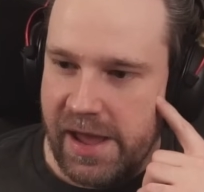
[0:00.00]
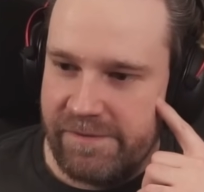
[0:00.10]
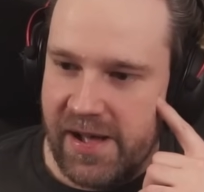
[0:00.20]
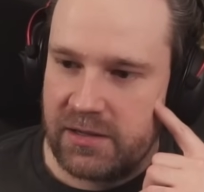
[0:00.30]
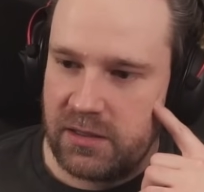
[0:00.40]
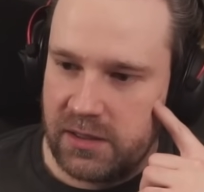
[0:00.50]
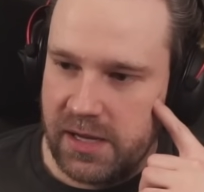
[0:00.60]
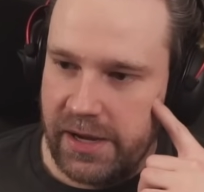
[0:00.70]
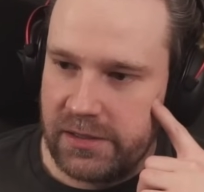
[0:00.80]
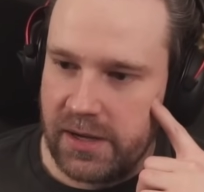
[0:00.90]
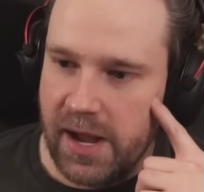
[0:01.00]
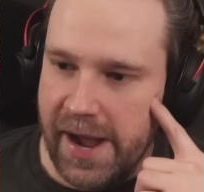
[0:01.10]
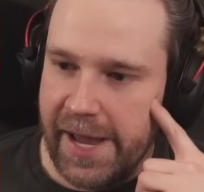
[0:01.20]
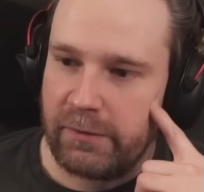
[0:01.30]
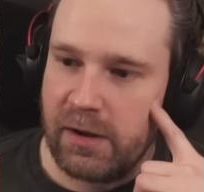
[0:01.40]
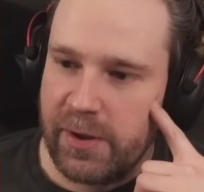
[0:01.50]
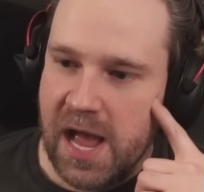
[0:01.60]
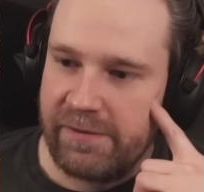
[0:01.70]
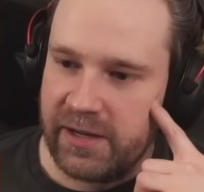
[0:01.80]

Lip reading: If that's the case, I'd rather have